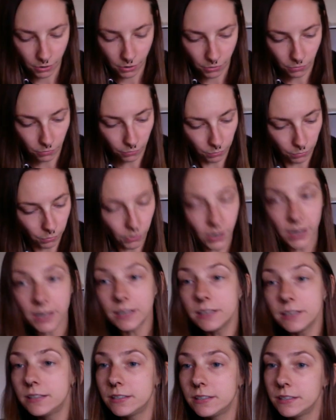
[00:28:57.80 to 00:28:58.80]

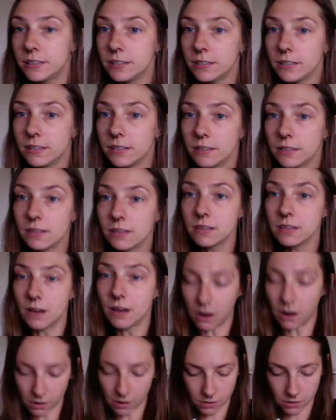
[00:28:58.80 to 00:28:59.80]
what
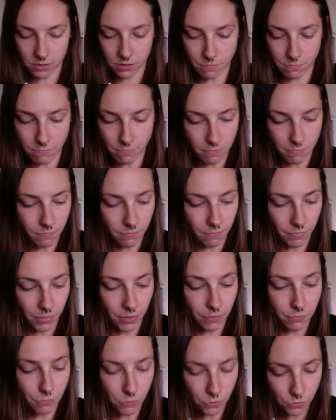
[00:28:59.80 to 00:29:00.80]
are the, the
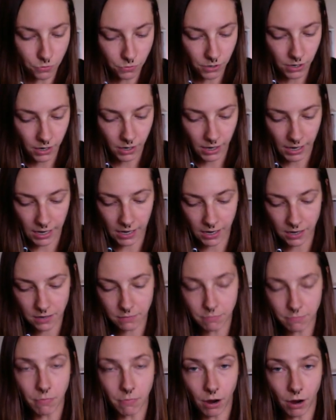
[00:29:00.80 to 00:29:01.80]
moon
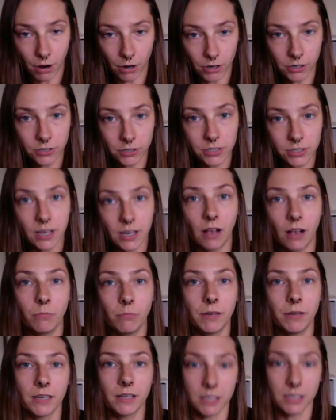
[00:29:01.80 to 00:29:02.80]
and Mars
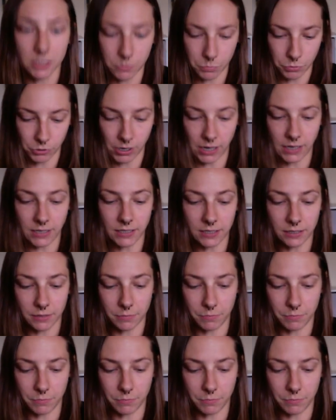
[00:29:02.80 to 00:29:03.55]
helping us bring to